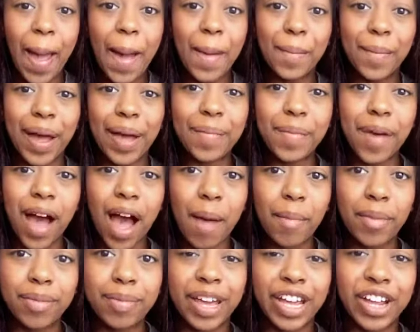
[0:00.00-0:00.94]
My
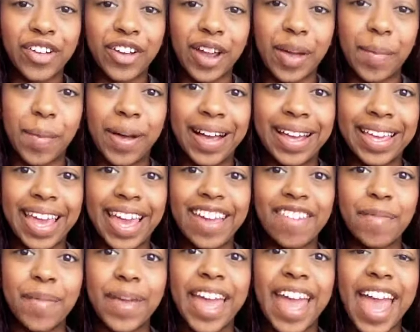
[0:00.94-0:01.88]
mom and my grandma
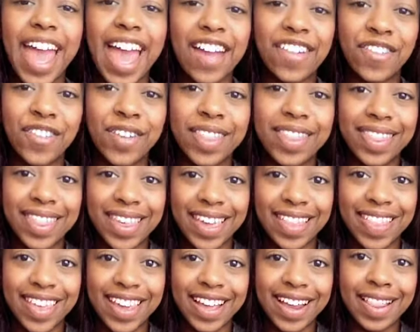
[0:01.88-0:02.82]
gave me
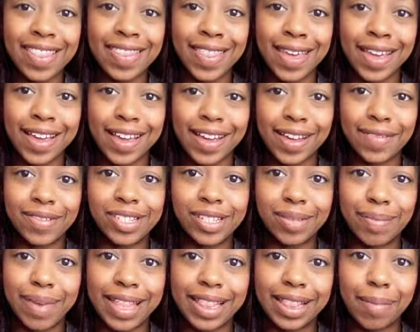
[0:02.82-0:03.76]
everything they could think of
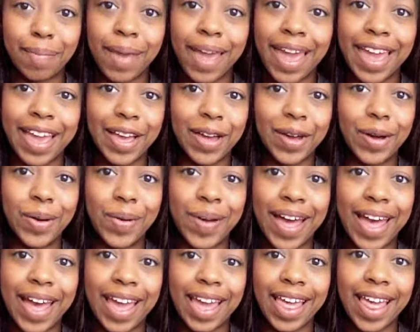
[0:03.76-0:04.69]
to make the pain go
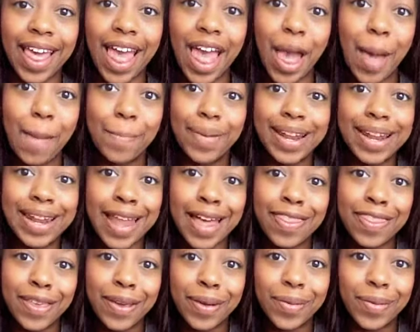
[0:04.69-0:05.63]
away, but
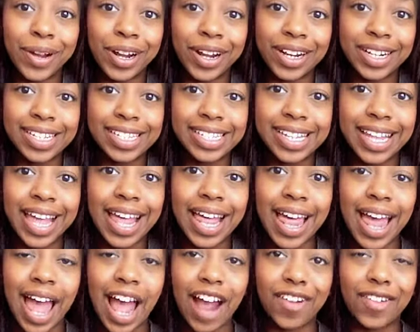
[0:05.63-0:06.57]
nothing worked.
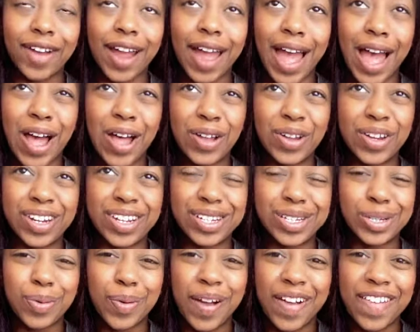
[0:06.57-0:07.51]
Around
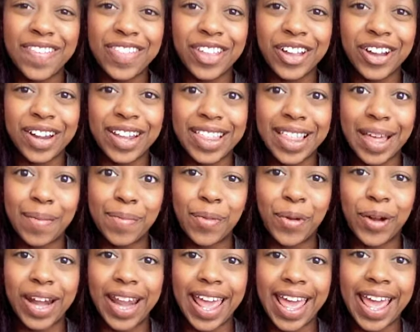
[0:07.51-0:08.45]
12:30 that
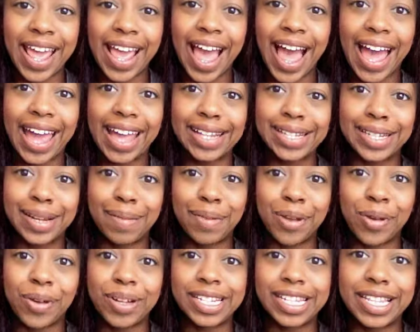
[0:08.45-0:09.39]
morning, I ended up
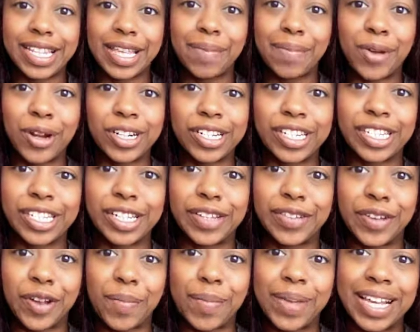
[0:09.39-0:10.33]
going to the emergency
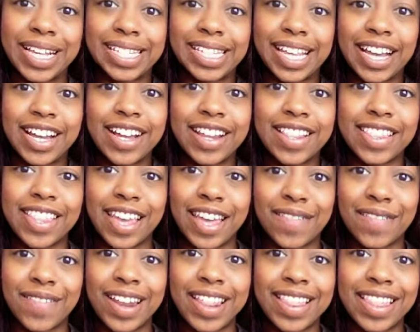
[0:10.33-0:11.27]
room because I couldn't think
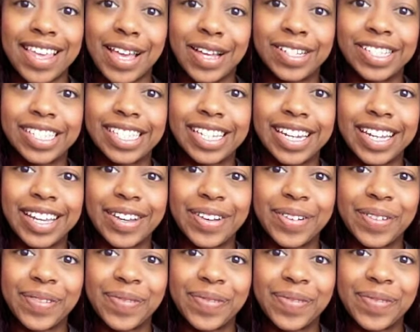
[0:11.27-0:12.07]
of anything else to do.